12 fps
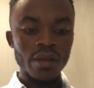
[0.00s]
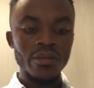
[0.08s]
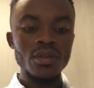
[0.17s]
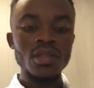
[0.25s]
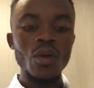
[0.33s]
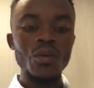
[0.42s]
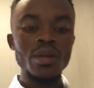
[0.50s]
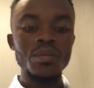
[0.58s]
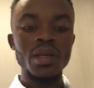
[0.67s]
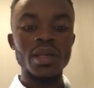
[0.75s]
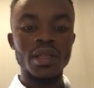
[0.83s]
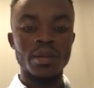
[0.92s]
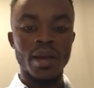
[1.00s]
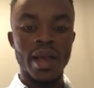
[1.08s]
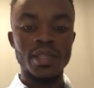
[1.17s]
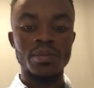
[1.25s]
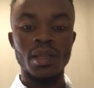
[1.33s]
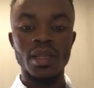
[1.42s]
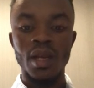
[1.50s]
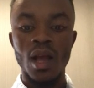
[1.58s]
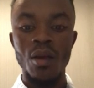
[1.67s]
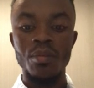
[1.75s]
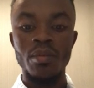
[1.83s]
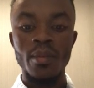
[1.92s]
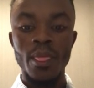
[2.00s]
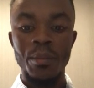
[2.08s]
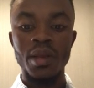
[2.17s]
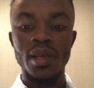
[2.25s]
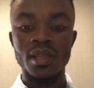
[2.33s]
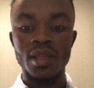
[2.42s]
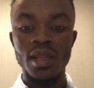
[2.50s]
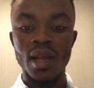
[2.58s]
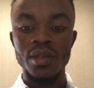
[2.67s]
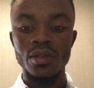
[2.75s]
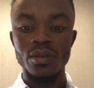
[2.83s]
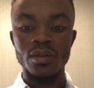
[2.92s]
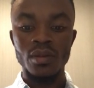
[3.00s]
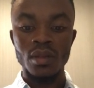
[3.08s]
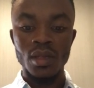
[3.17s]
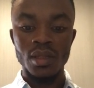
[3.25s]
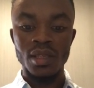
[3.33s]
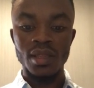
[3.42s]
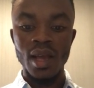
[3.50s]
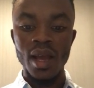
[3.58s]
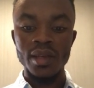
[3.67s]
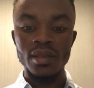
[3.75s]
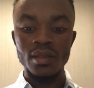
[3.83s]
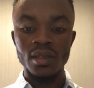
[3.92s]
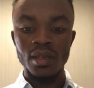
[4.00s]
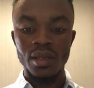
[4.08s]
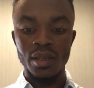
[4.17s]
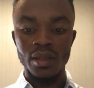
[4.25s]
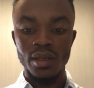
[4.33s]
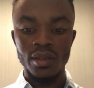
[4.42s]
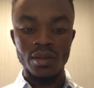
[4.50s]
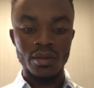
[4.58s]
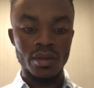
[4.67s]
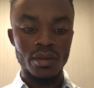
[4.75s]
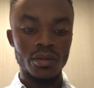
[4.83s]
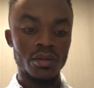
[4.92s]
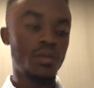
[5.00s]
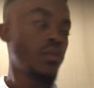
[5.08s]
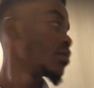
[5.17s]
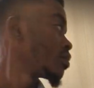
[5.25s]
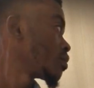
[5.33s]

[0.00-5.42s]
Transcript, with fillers: First, I will begin by explaining how being denied denied in intercultural.